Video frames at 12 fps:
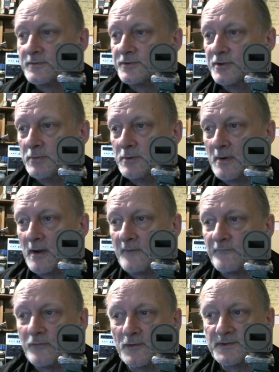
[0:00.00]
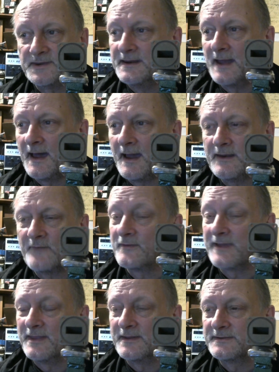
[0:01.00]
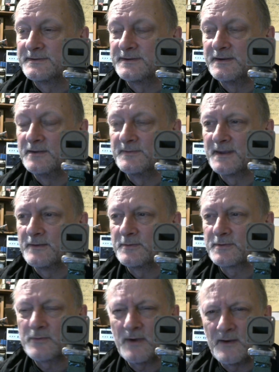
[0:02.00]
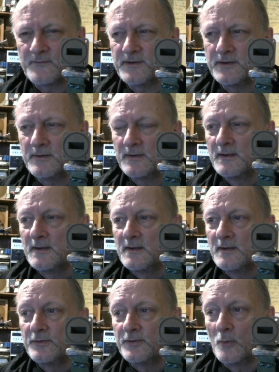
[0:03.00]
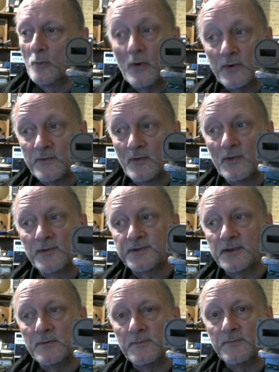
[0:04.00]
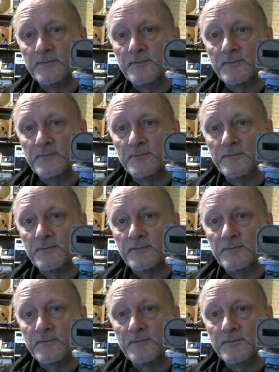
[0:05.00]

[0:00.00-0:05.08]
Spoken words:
WR49, I forget the terms now, there's quite a few that would have also